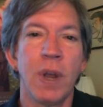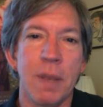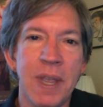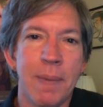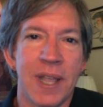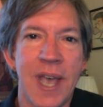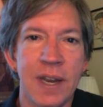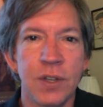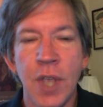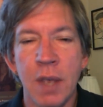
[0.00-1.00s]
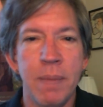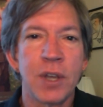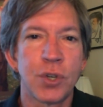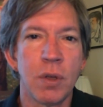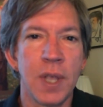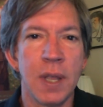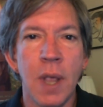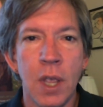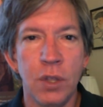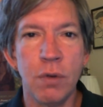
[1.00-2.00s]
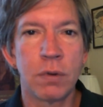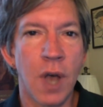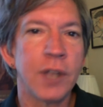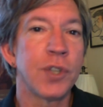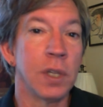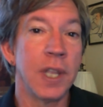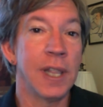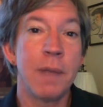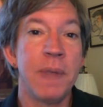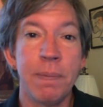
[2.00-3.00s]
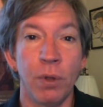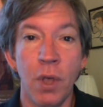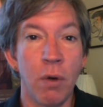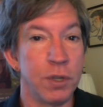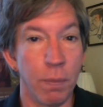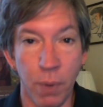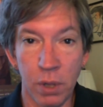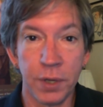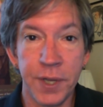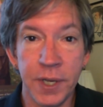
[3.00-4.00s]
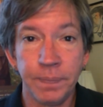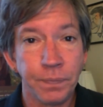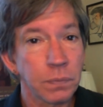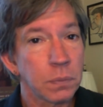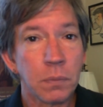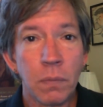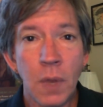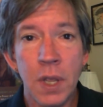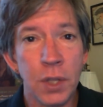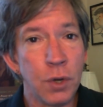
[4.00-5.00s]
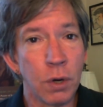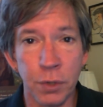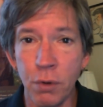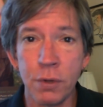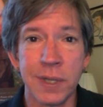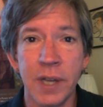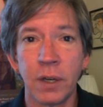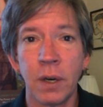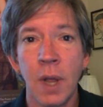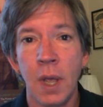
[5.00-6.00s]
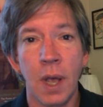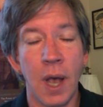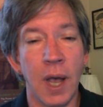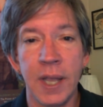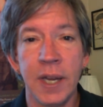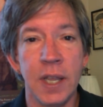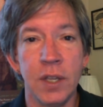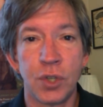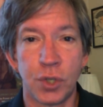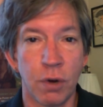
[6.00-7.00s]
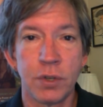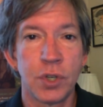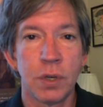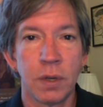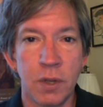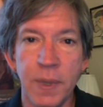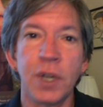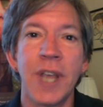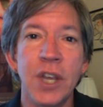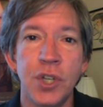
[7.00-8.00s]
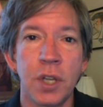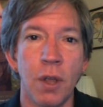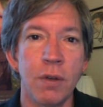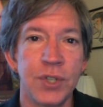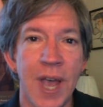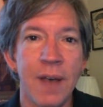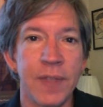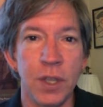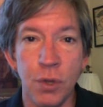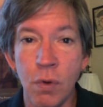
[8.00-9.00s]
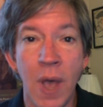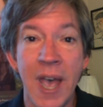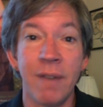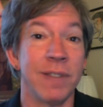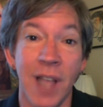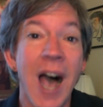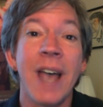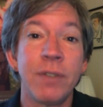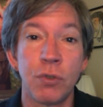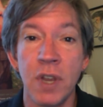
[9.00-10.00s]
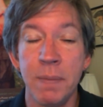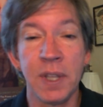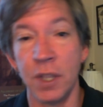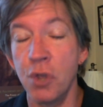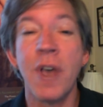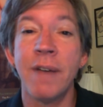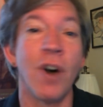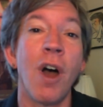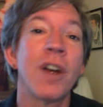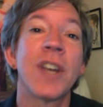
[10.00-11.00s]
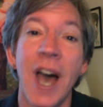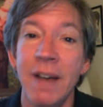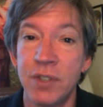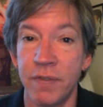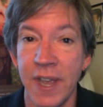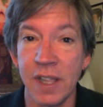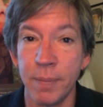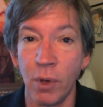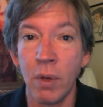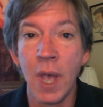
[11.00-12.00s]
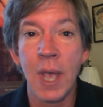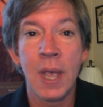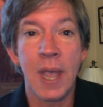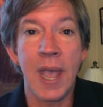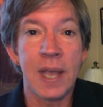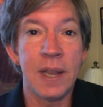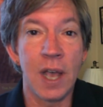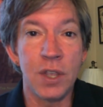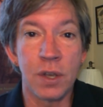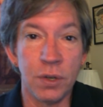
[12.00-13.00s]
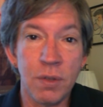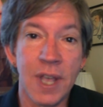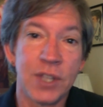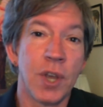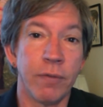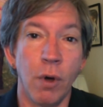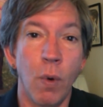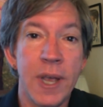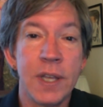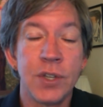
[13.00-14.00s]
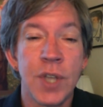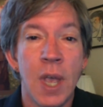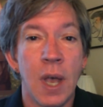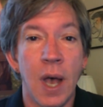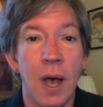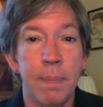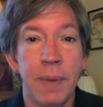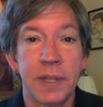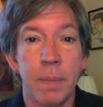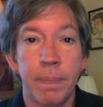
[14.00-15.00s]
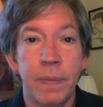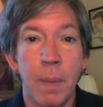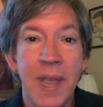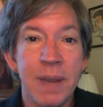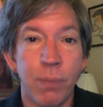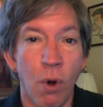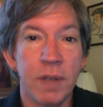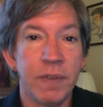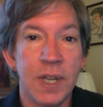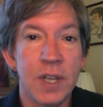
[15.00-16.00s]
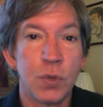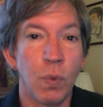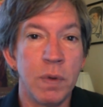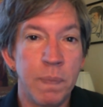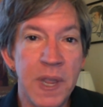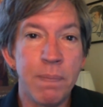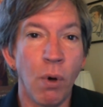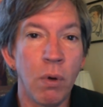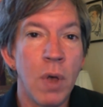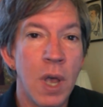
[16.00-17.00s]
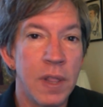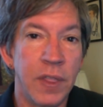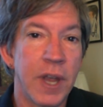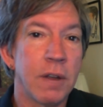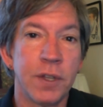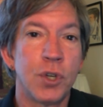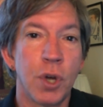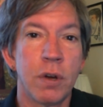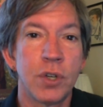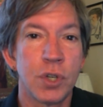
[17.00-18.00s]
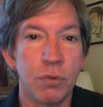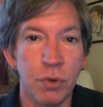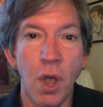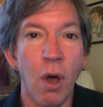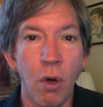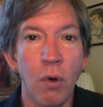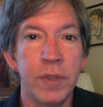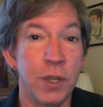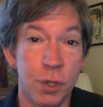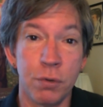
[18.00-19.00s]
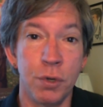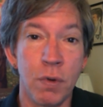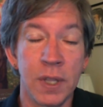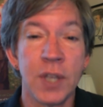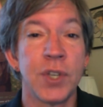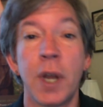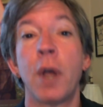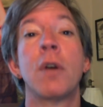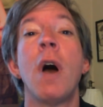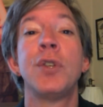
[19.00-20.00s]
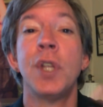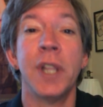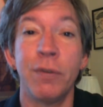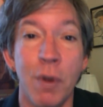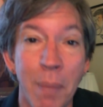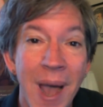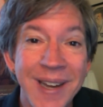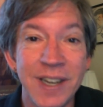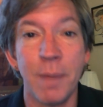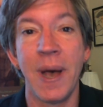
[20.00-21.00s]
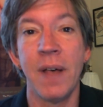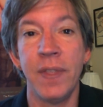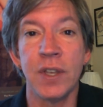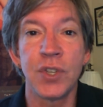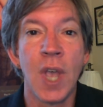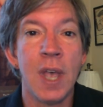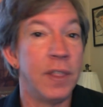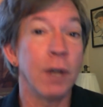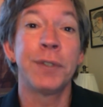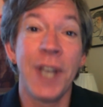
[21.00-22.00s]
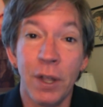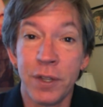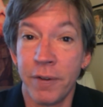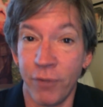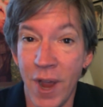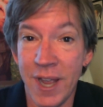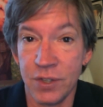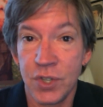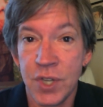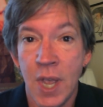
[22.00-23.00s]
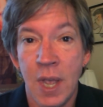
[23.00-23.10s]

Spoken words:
What I mean by that is make sure that you constantly let people know in your bulletin, in your newsletter, any church communication that goes out, that you have live streaming, that you have archives available, and you can do that several ways, but the main point of it is when people there at the church know that you're doing this and are constantly reminded about this, they'll tell their friends.